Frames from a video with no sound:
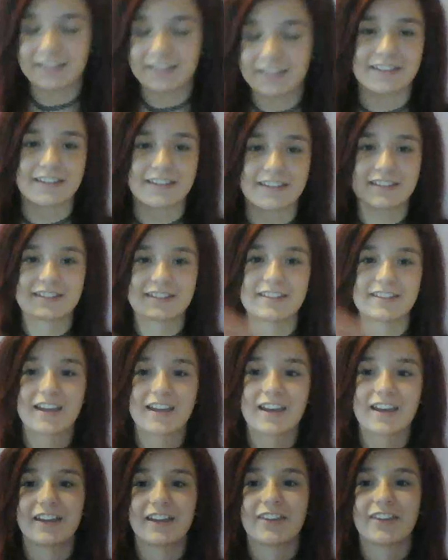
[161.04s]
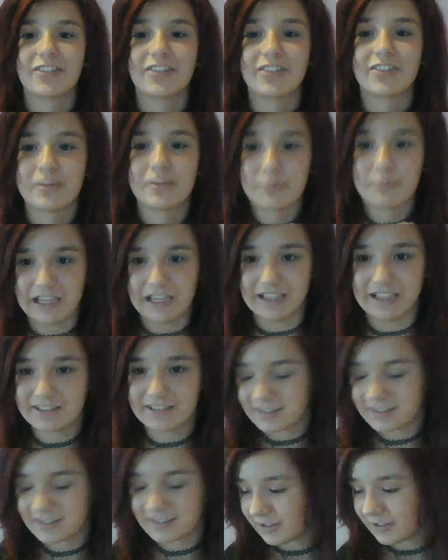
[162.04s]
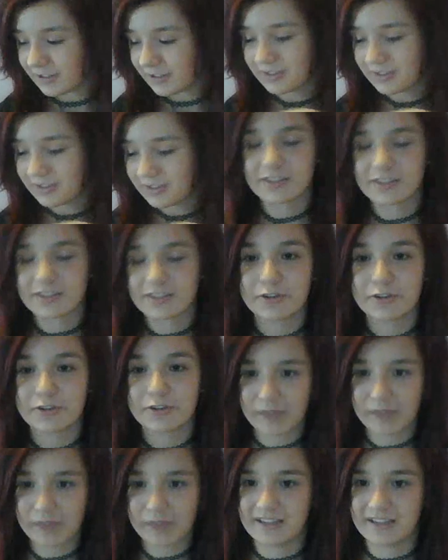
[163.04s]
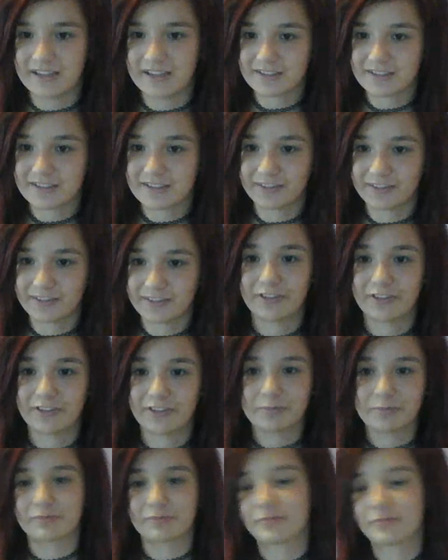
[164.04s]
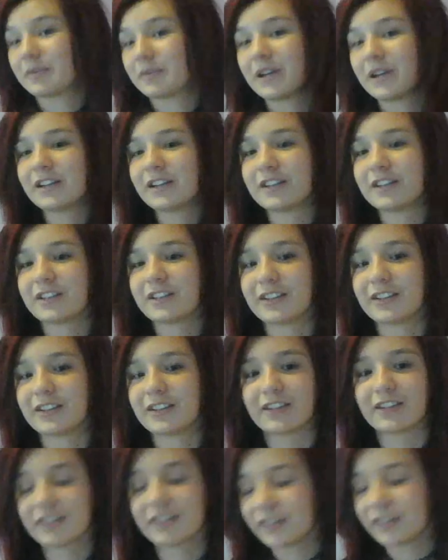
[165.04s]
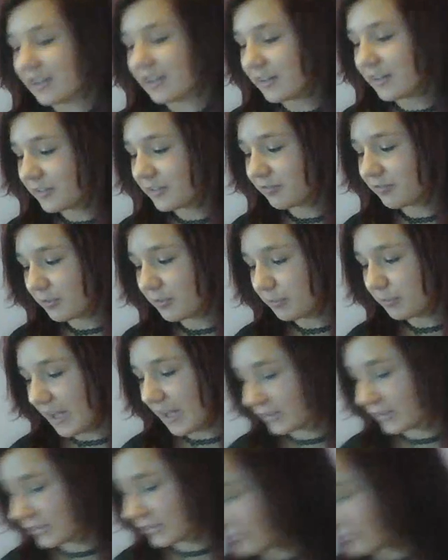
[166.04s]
is the mace, the skull mace from the Leanna the Black